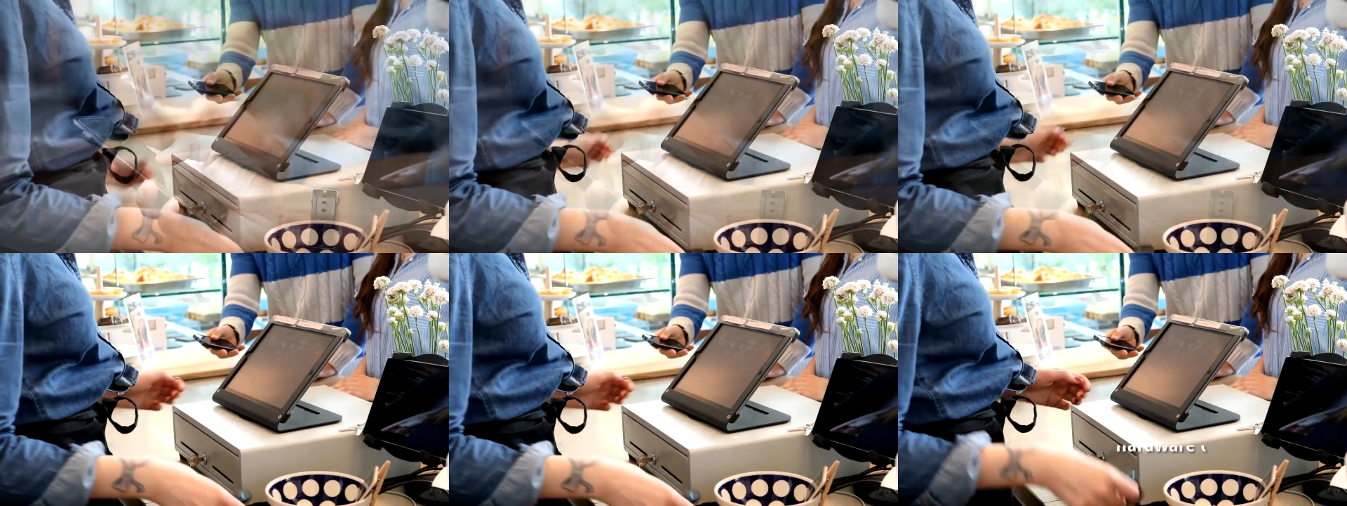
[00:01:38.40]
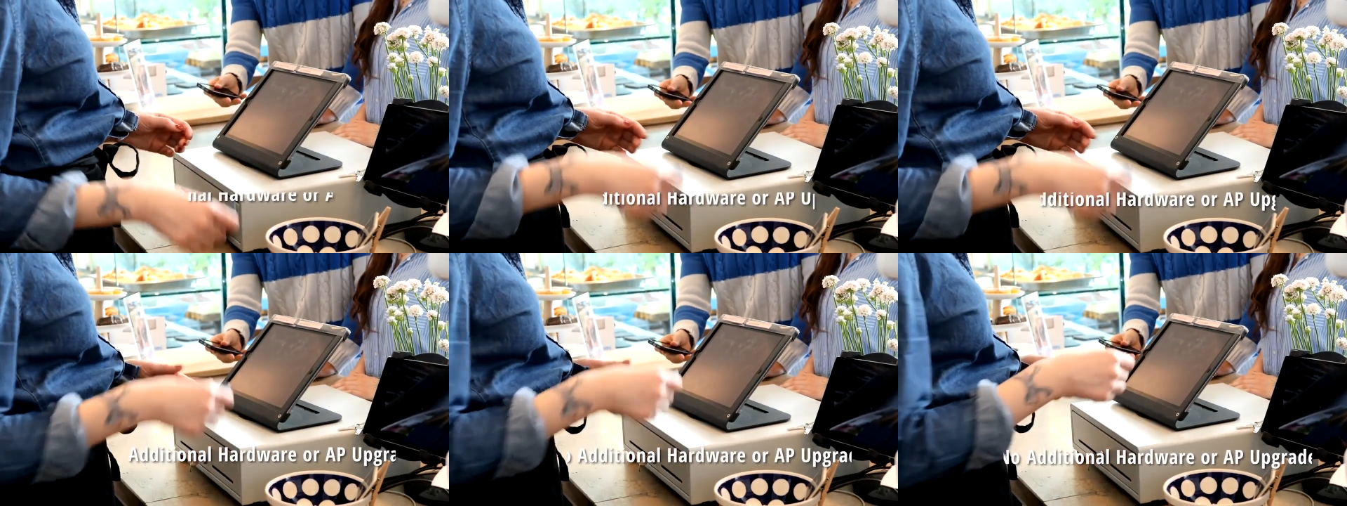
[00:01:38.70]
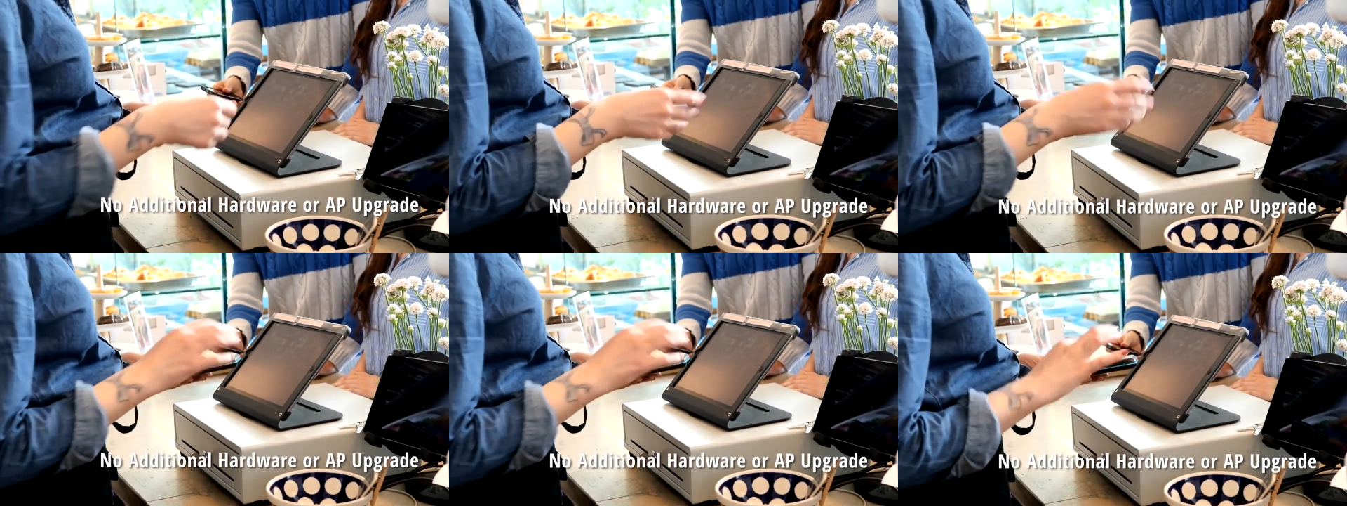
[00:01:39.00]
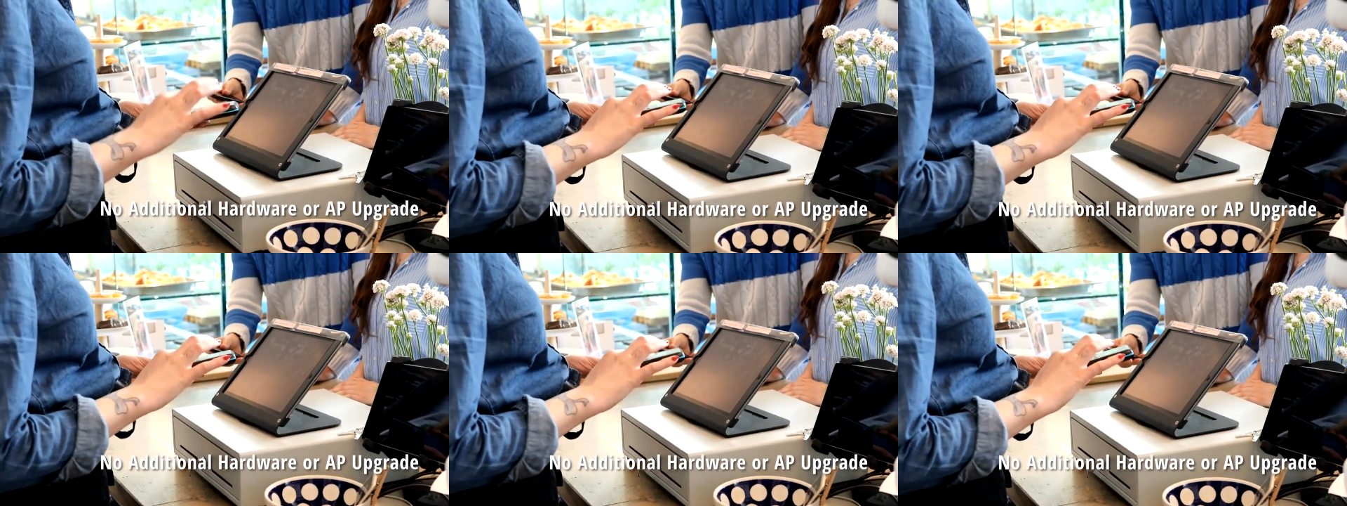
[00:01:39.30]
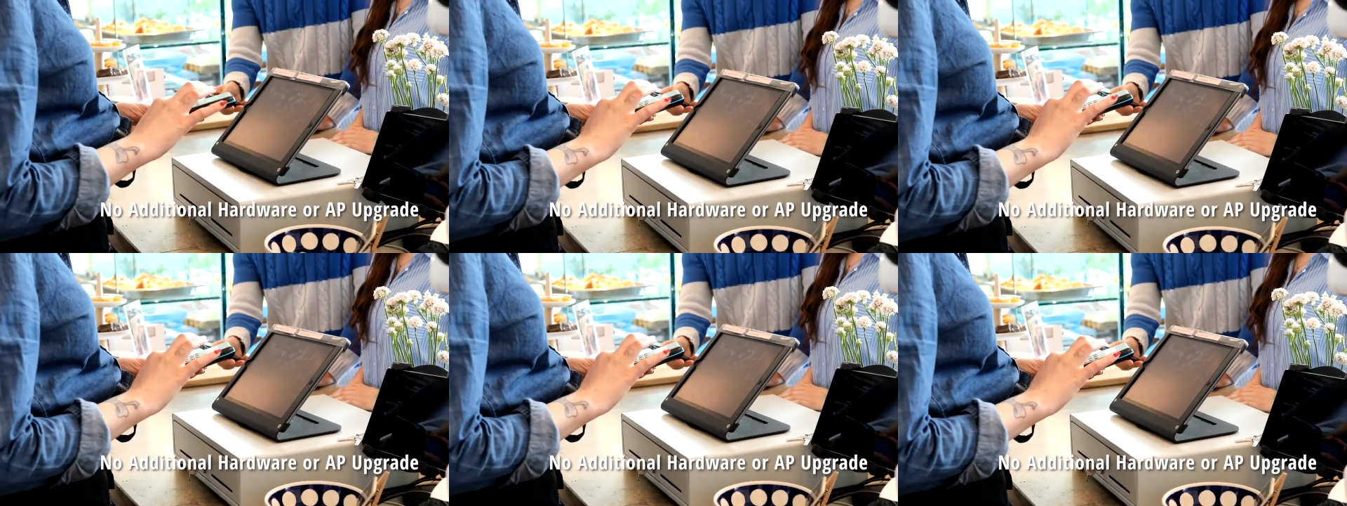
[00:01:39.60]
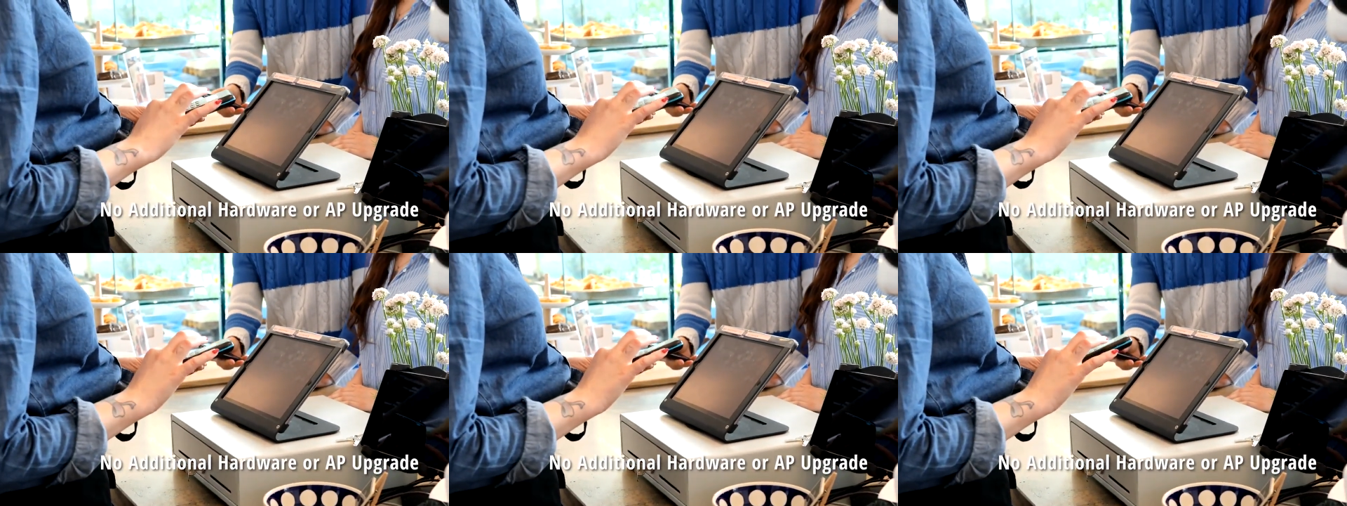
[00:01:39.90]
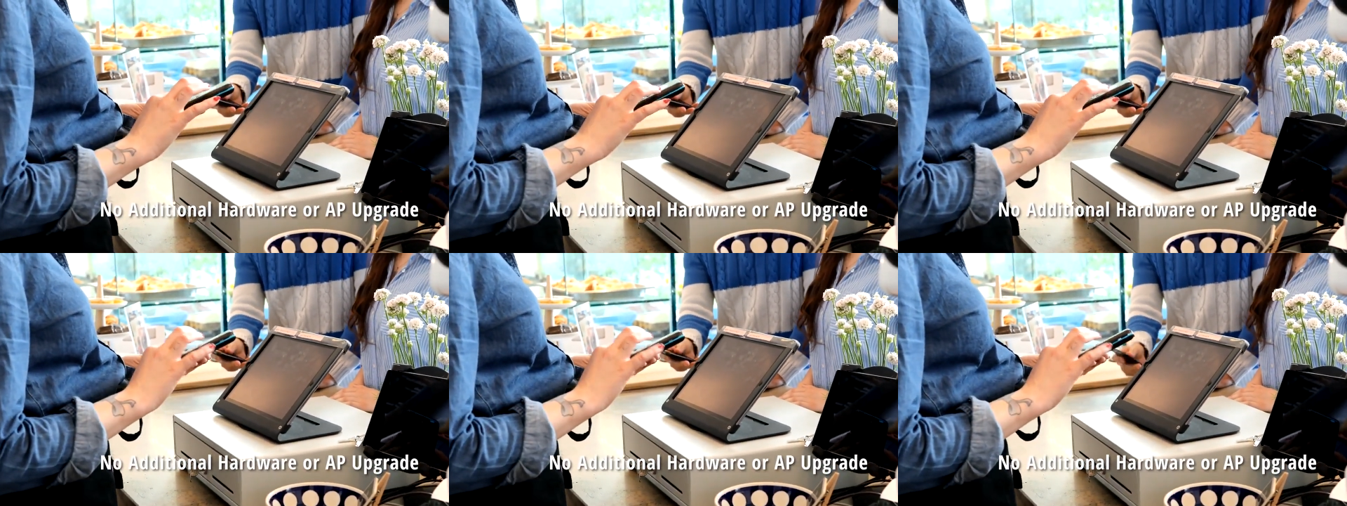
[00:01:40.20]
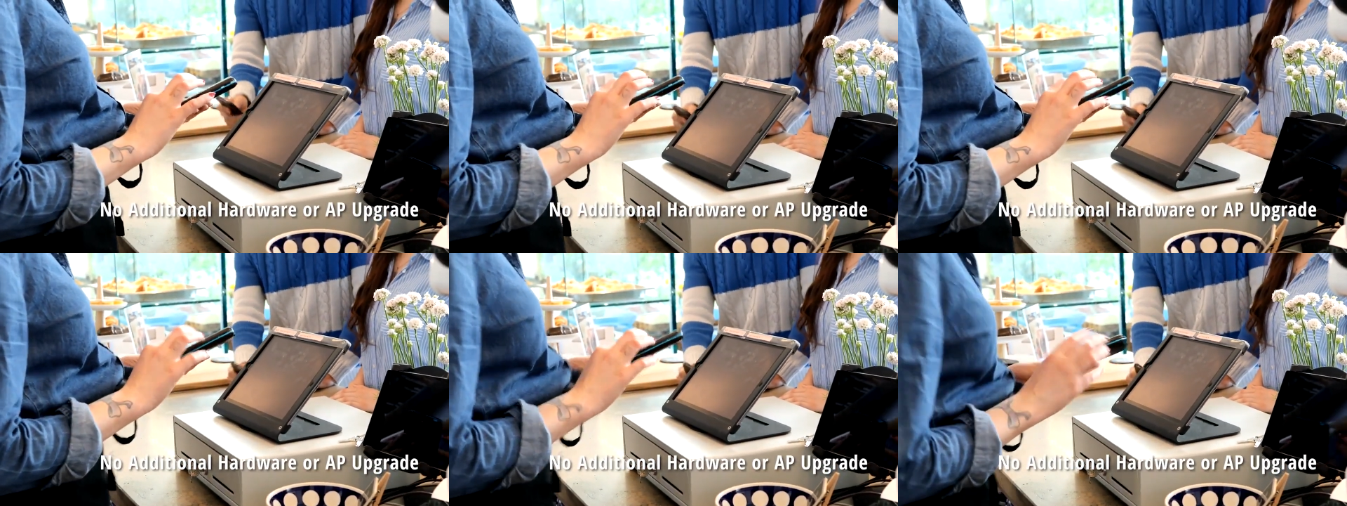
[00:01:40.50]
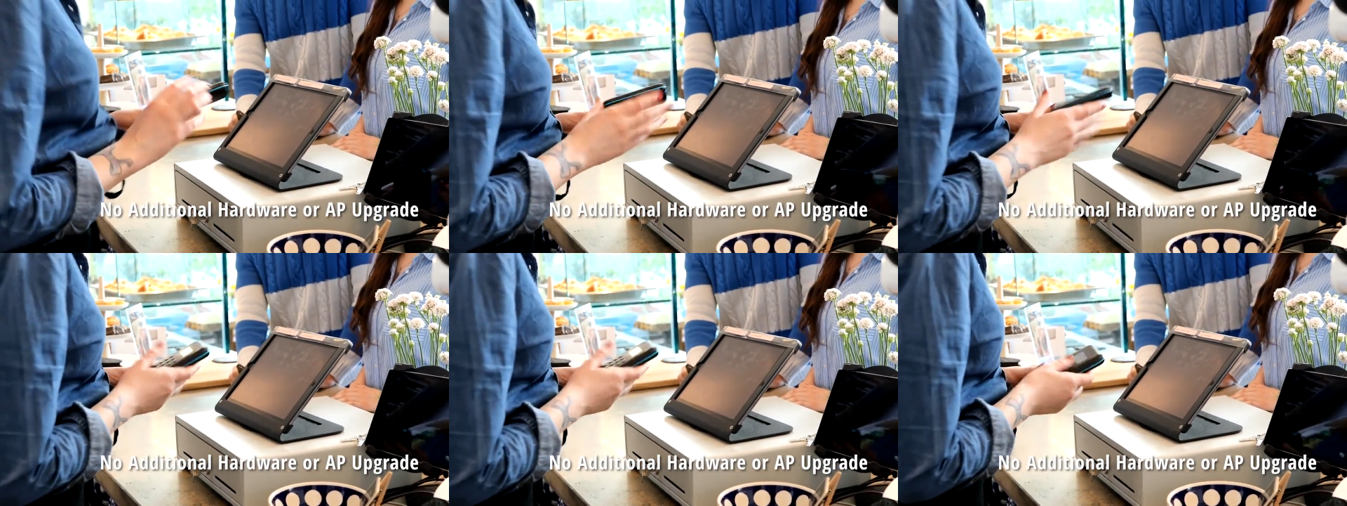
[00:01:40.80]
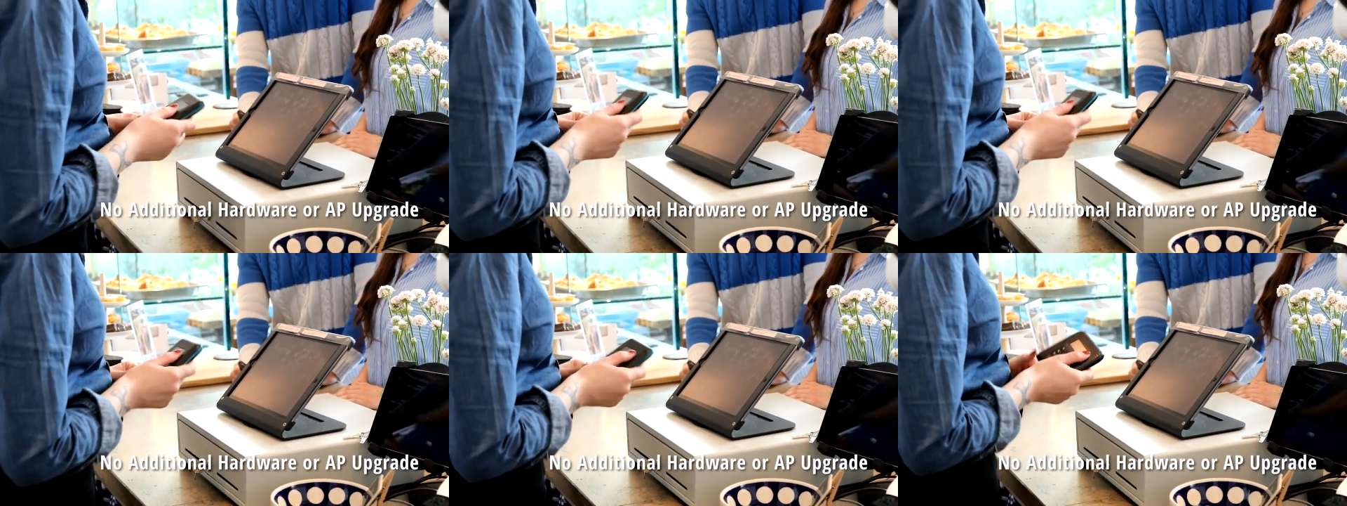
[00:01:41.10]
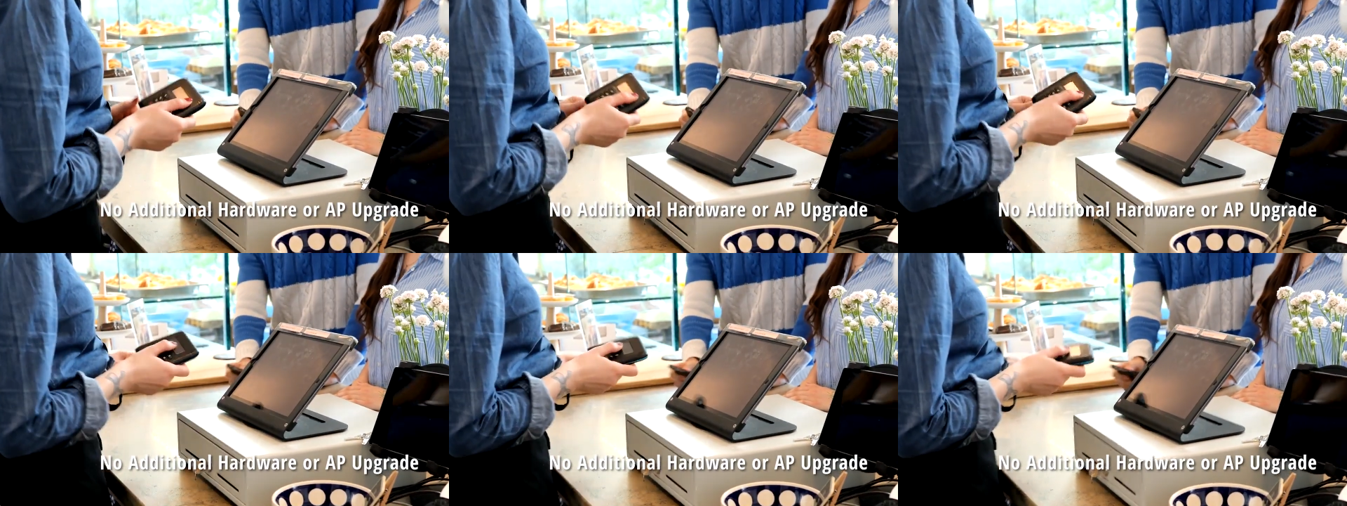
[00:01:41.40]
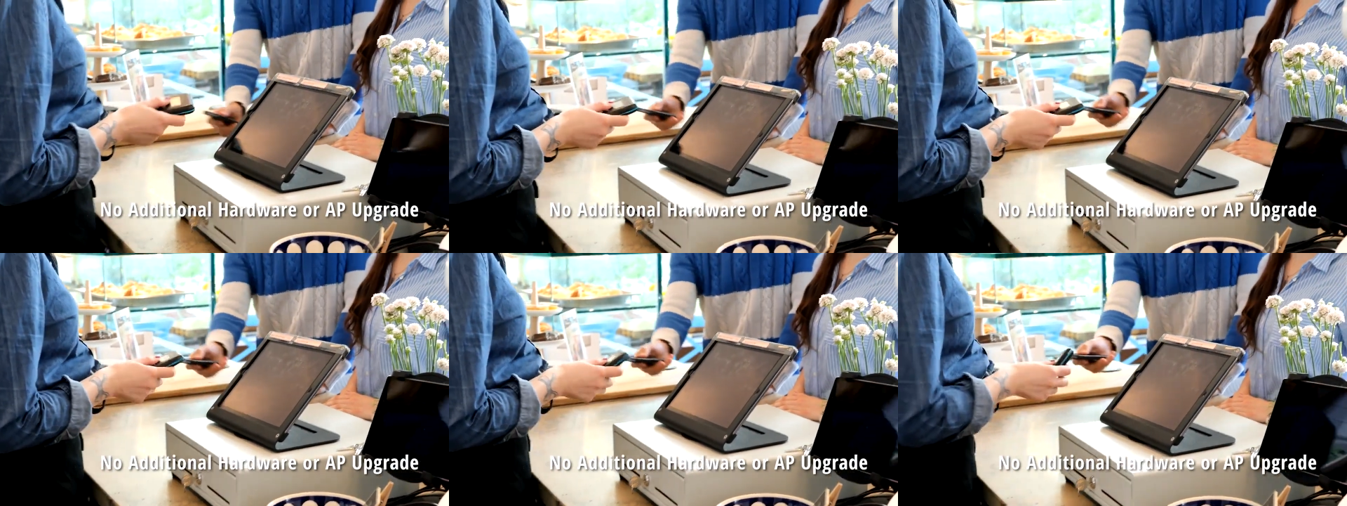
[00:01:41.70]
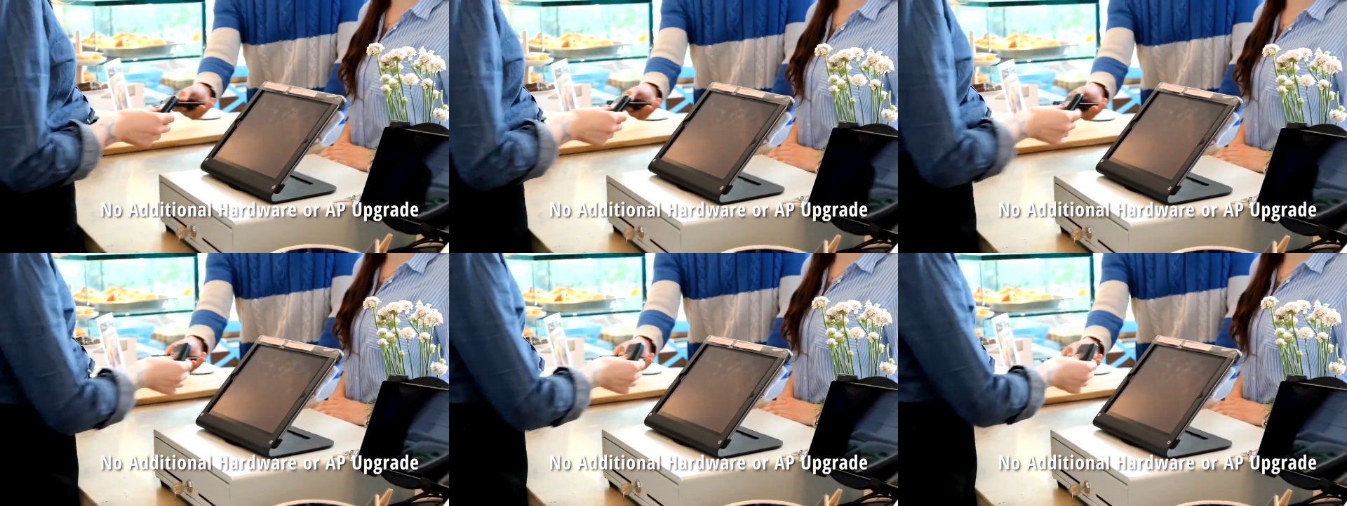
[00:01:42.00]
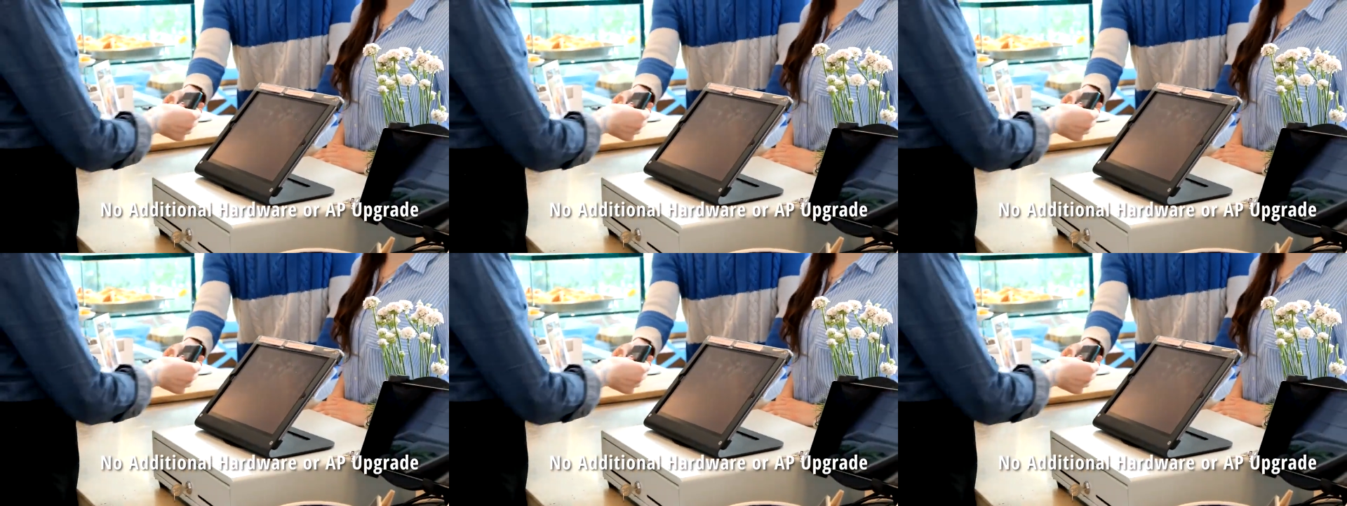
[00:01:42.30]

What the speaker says: Nobody's mouth can be seen.